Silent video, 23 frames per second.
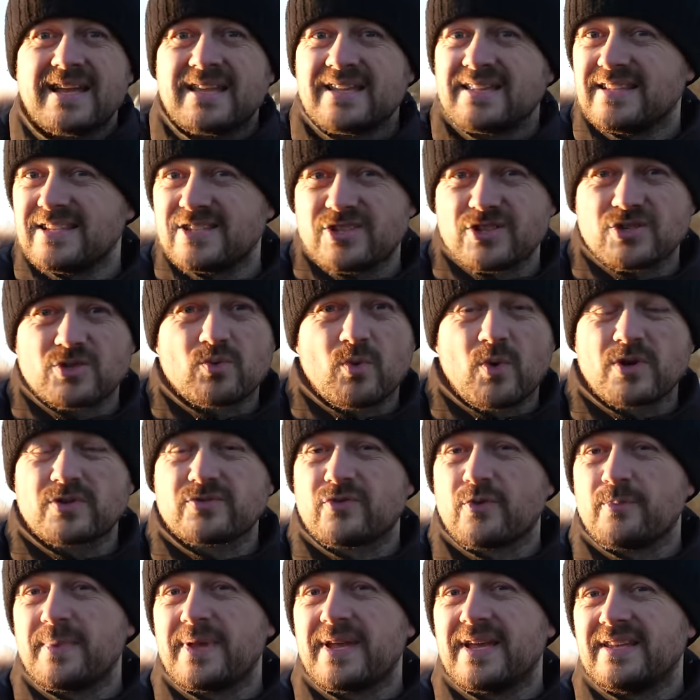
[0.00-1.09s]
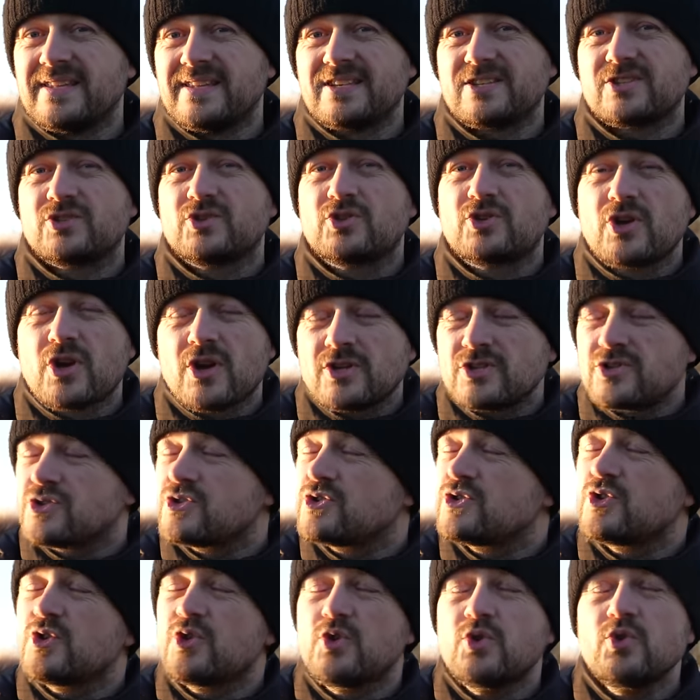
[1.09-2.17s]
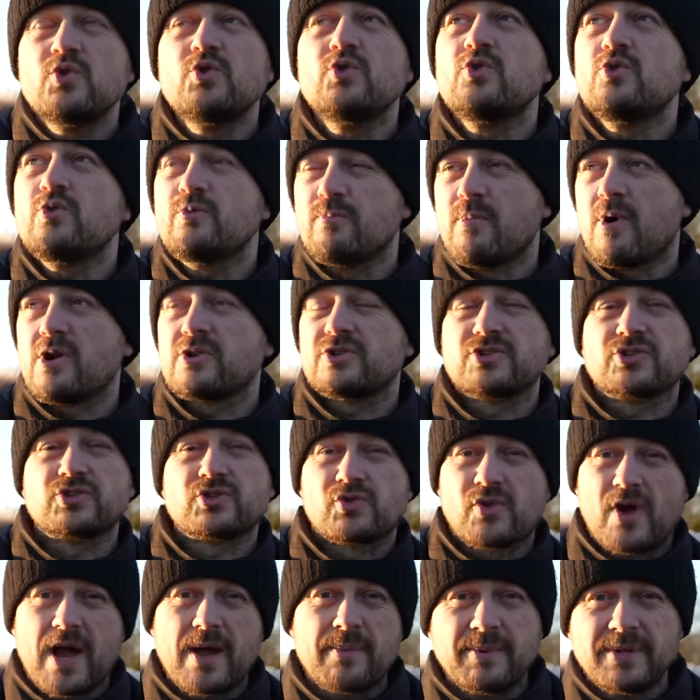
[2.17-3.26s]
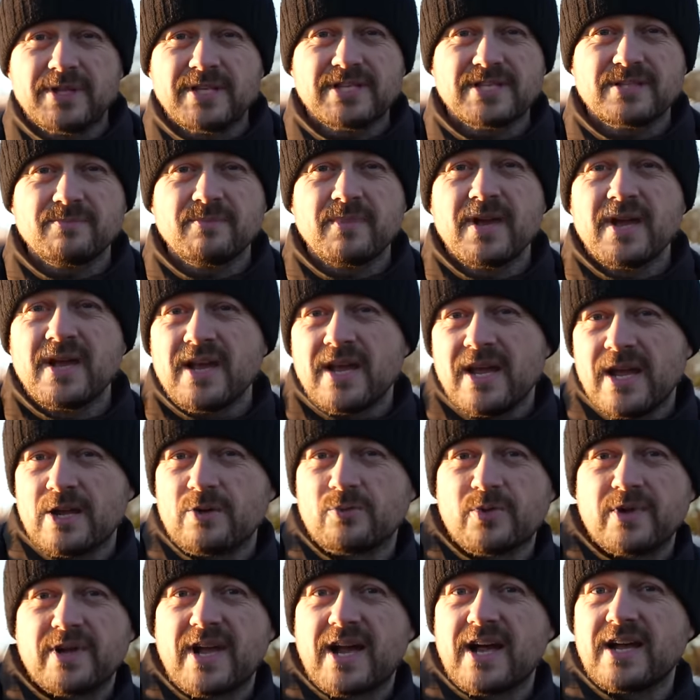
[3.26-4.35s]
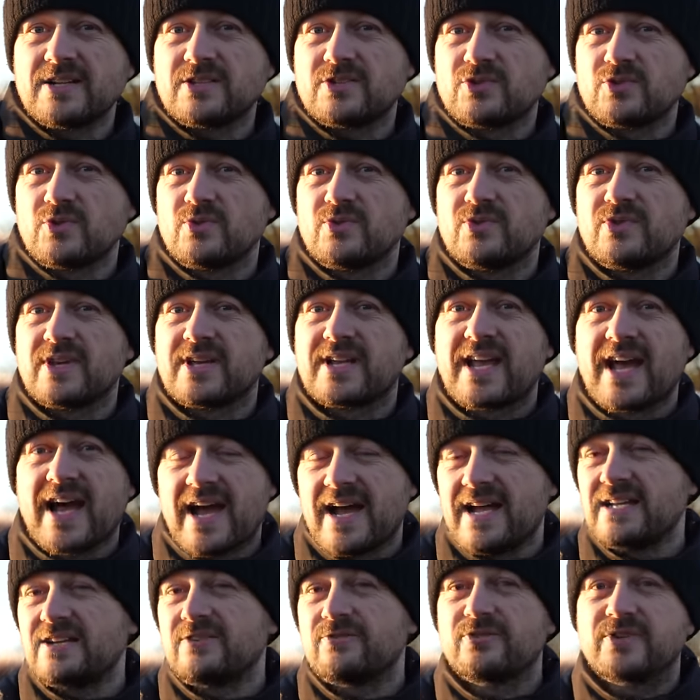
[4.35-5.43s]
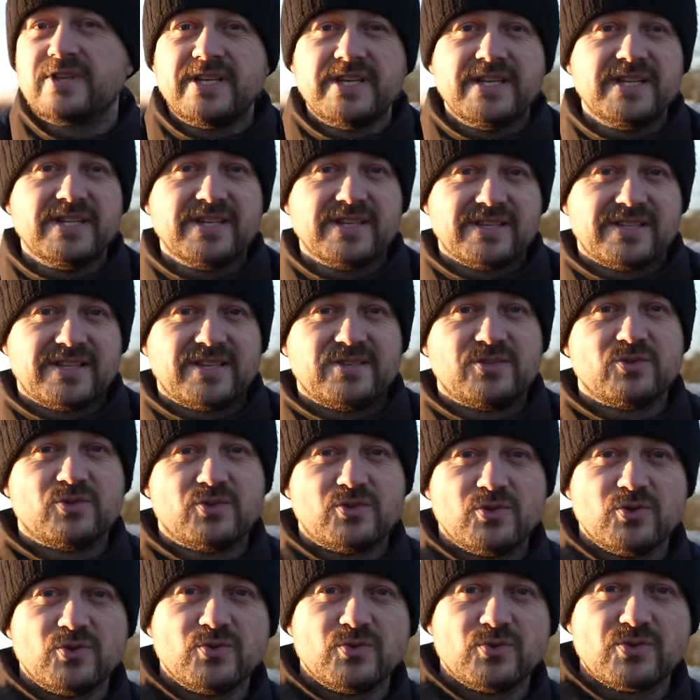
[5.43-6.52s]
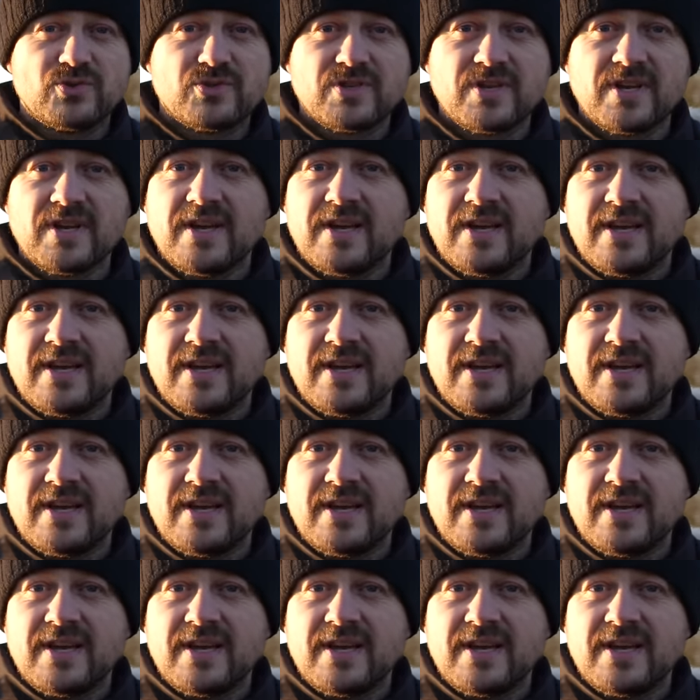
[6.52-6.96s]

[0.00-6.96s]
This just works for me. There's just too much tribalism in regard to the kind of gear that you choose.